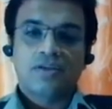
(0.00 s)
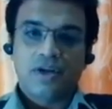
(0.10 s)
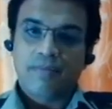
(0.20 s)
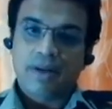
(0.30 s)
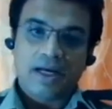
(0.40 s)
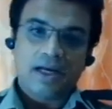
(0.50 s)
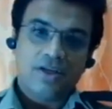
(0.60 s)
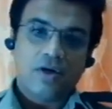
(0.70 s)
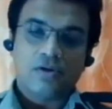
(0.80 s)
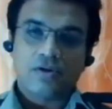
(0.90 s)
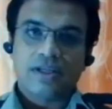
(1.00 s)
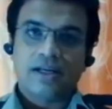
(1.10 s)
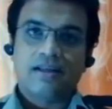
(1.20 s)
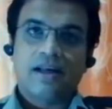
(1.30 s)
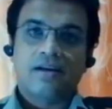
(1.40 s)
Sri Menika ji also
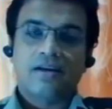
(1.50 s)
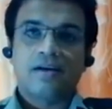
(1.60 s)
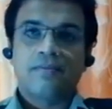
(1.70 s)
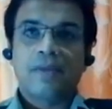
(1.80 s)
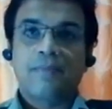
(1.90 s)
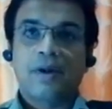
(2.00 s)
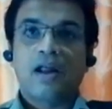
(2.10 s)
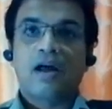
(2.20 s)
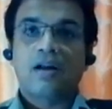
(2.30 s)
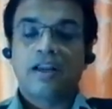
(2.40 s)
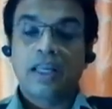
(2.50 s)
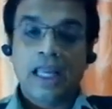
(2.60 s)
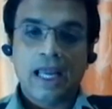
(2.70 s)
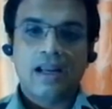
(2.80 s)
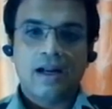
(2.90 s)
said, that people are
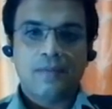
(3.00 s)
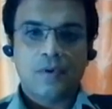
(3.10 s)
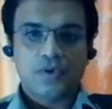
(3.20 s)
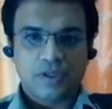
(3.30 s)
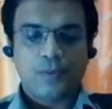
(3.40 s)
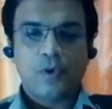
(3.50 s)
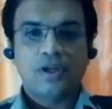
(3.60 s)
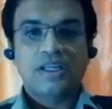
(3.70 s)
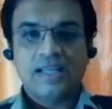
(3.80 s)
gearing up to support.